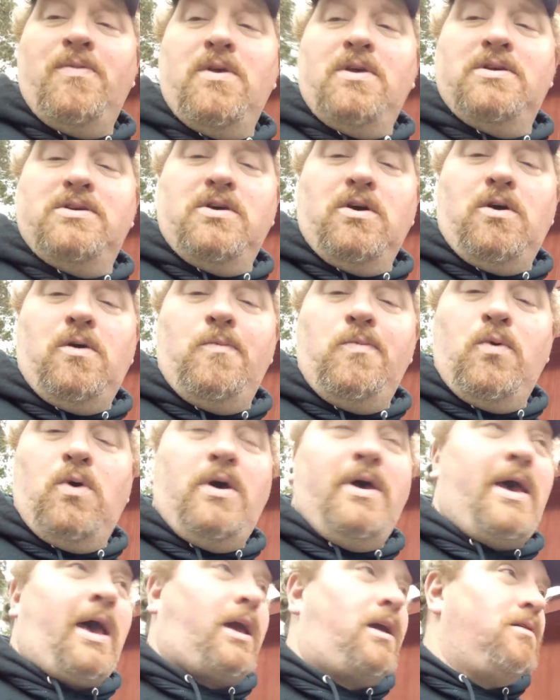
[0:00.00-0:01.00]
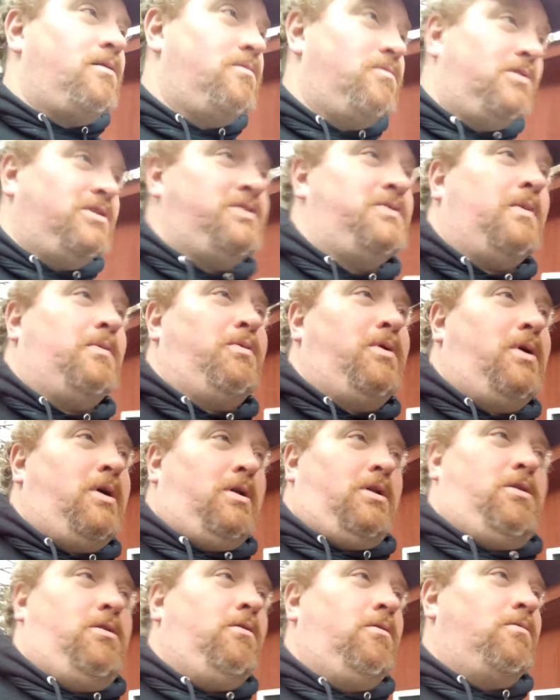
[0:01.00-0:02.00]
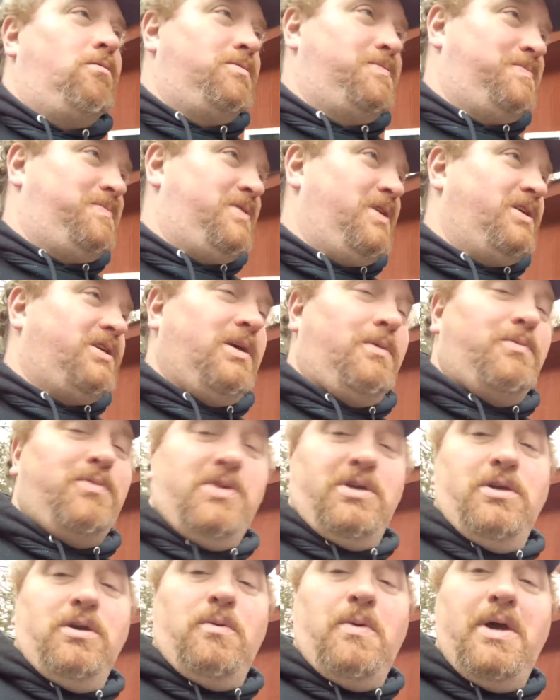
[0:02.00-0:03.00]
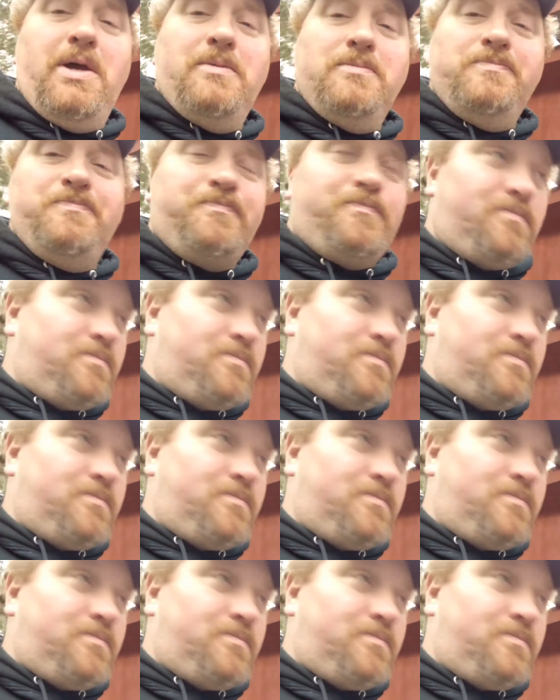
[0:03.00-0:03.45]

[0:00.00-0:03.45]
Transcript: So, well, heck, this is what we're going to do since I'm sitting here waiting.